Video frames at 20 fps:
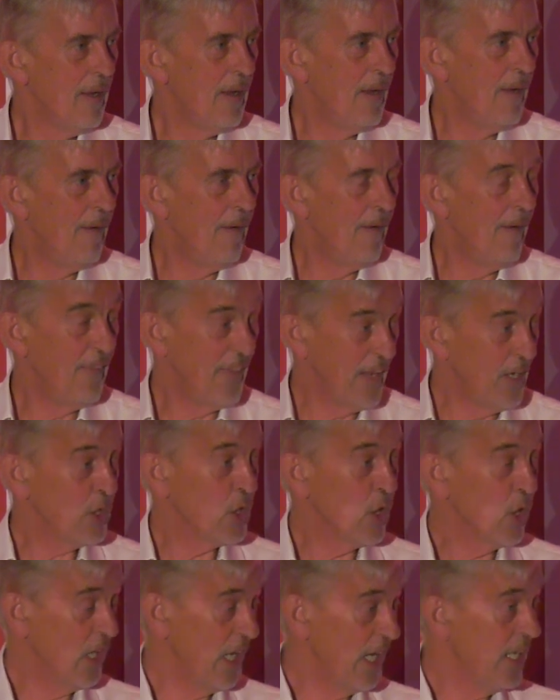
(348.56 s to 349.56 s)
And then I
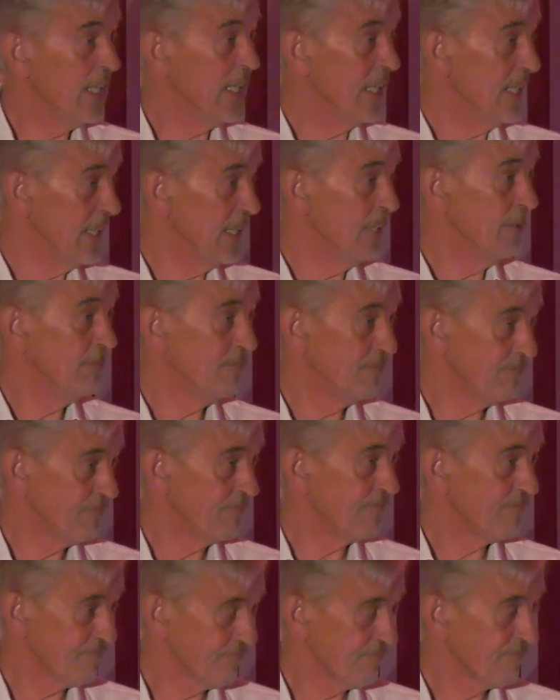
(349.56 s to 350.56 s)
got lucky.
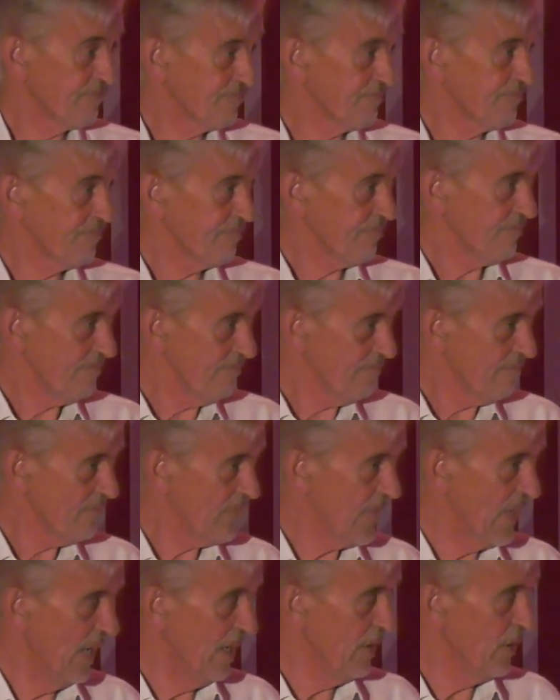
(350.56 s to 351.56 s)

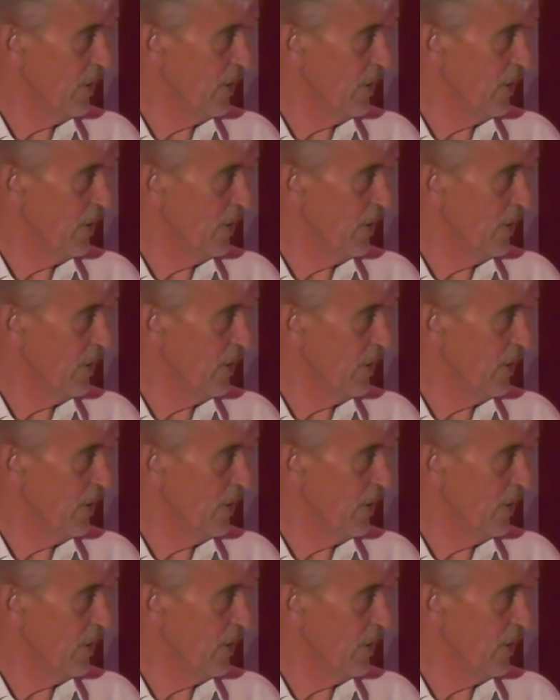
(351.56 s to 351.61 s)
I